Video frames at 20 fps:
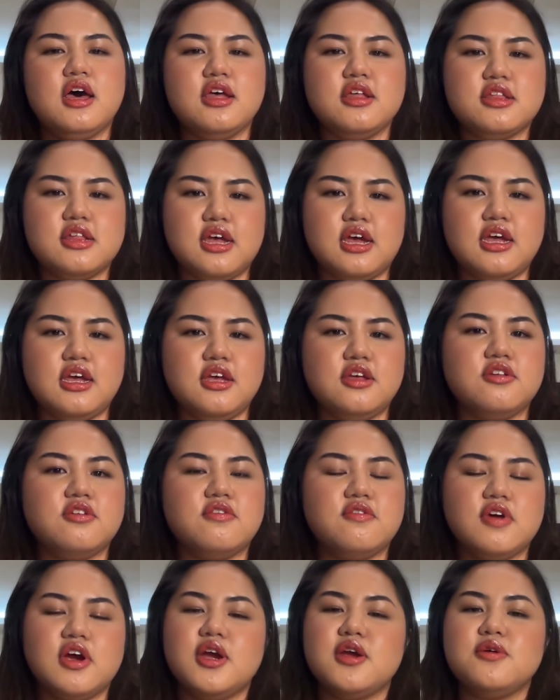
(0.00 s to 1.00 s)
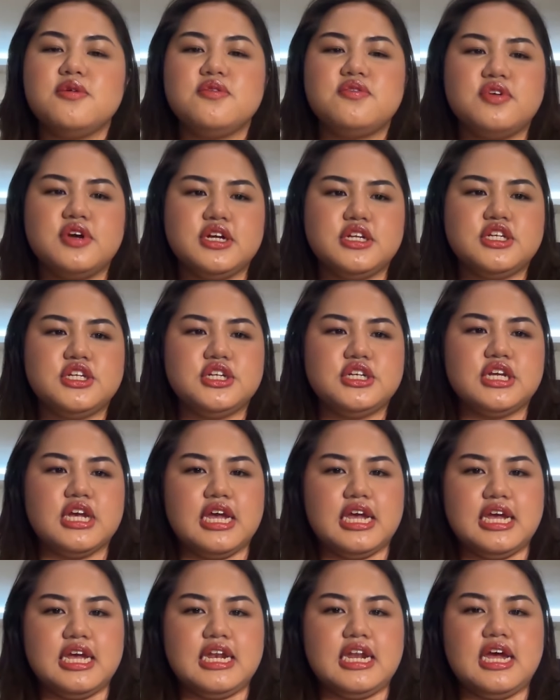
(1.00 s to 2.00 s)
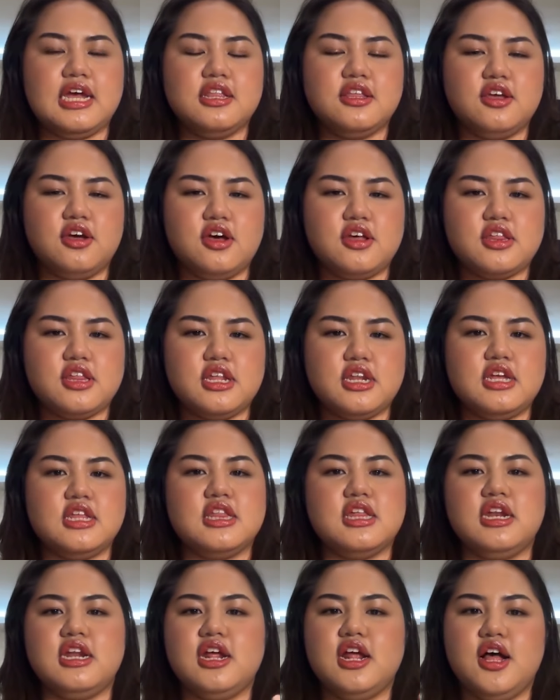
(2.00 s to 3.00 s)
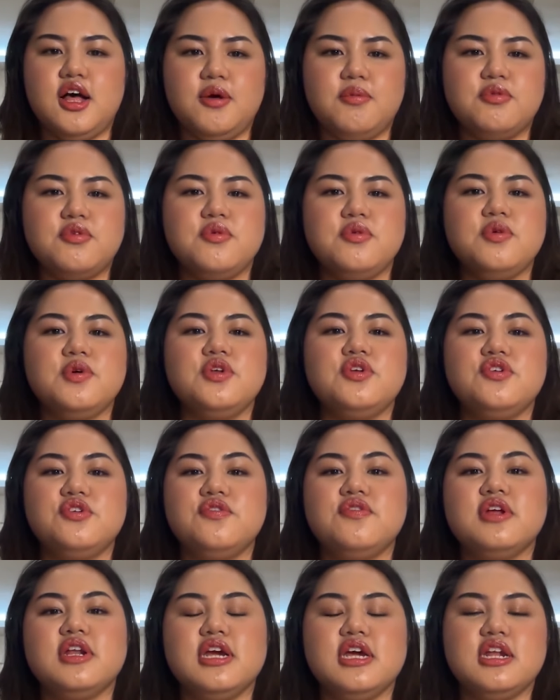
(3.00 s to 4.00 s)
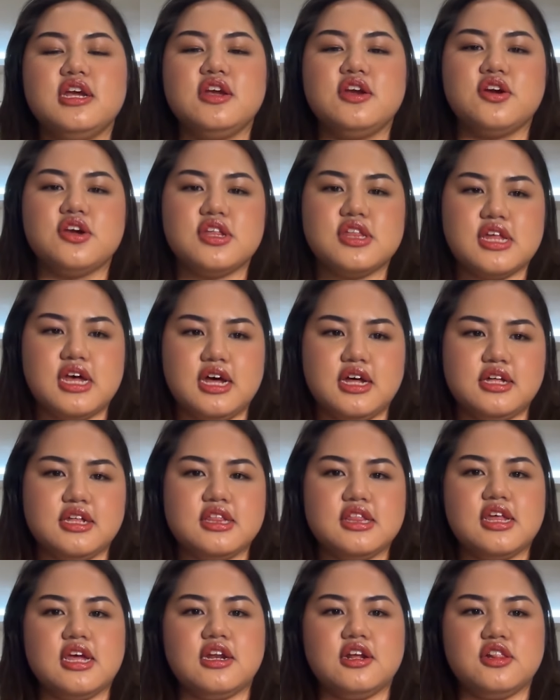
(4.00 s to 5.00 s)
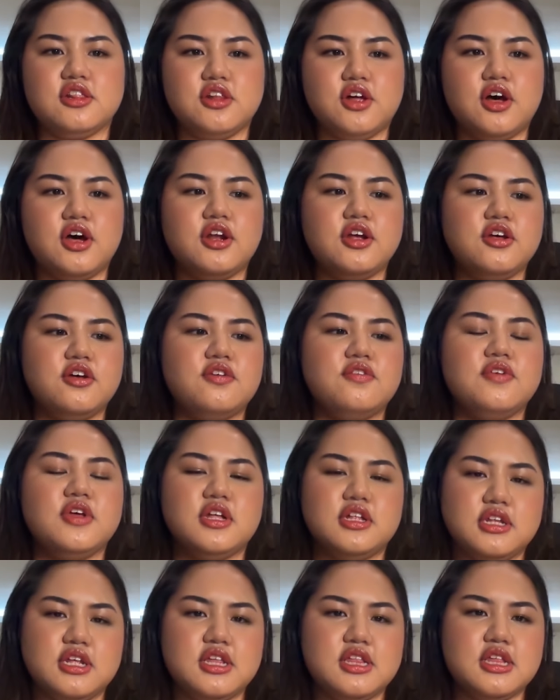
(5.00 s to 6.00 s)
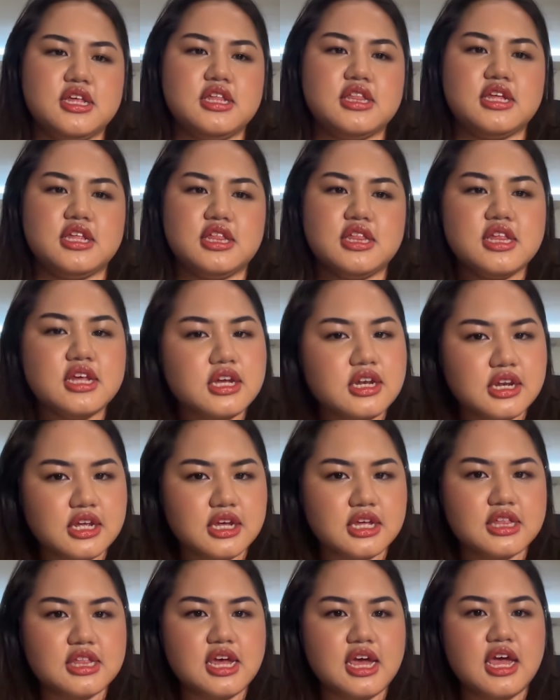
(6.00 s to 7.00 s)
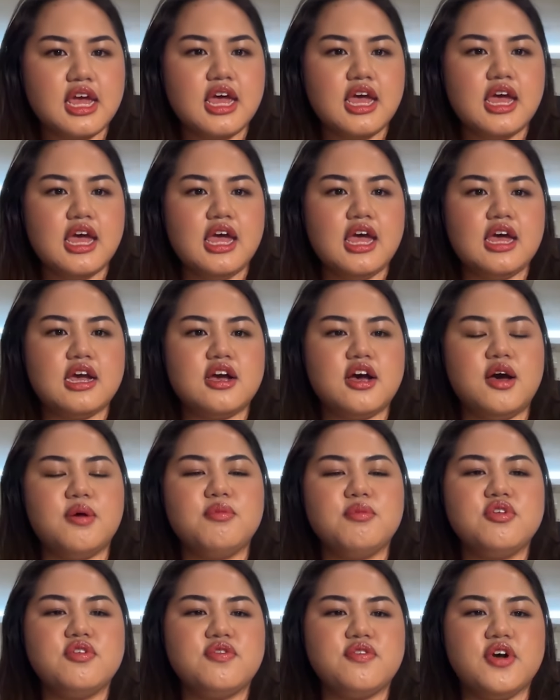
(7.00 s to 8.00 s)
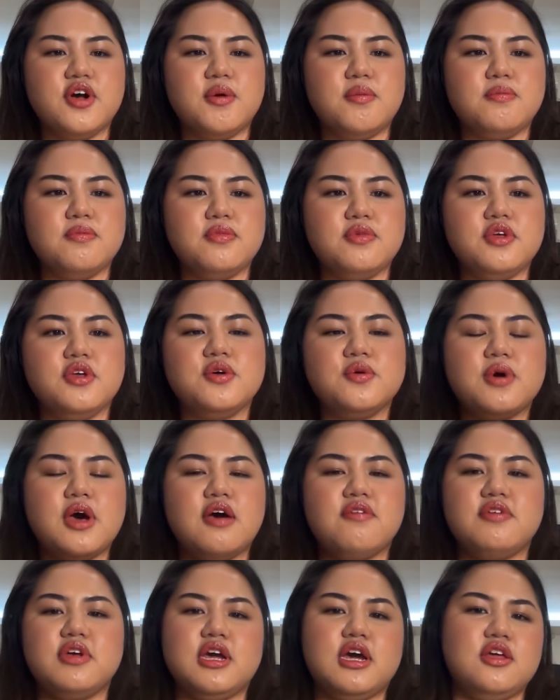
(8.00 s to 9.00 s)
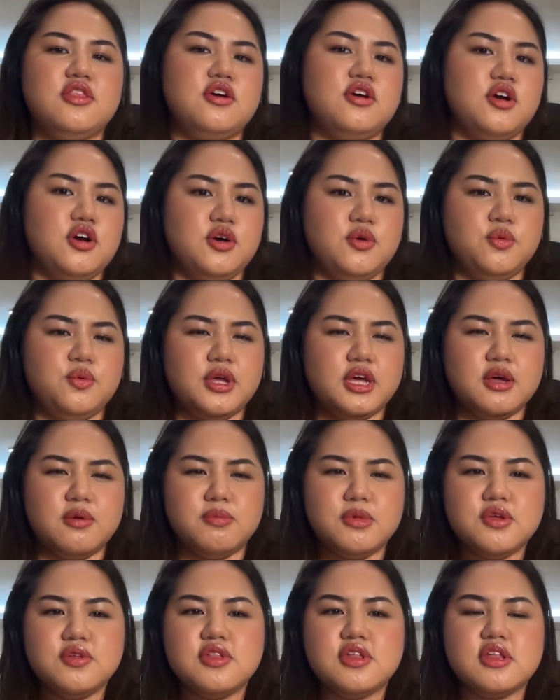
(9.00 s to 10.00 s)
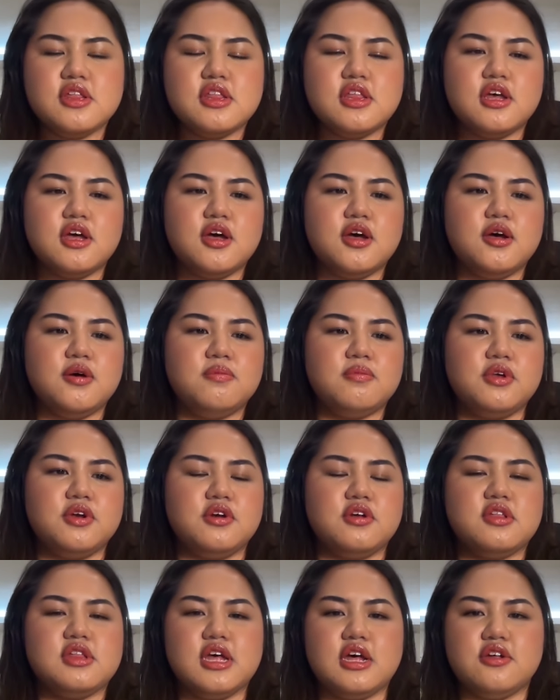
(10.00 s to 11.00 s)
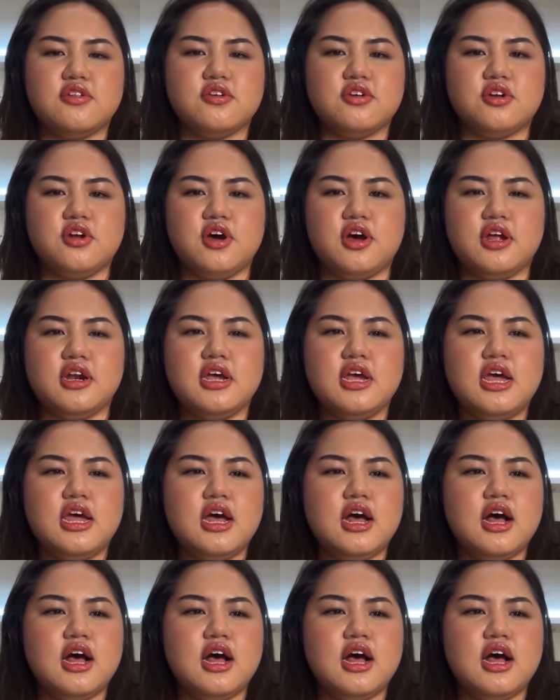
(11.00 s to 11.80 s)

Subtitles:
acai is very rich in antioxidants and it helps with rejuvenating your cells. And a lot of illnesses and sickness comes from you having either a weak immune system, your cells are not